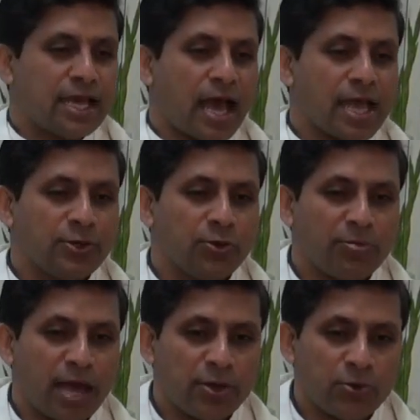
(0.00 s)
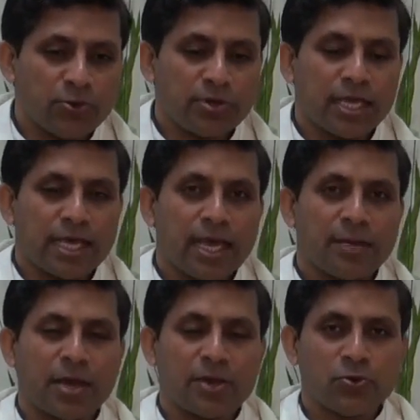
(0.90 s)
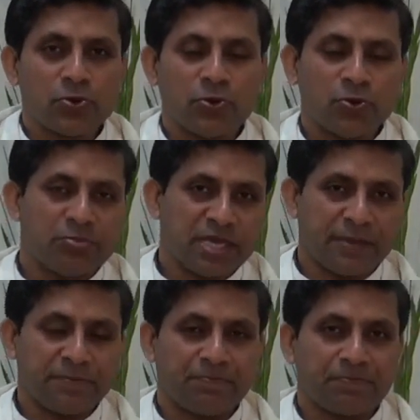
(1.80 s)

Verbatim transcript: I know my own, and my own know me.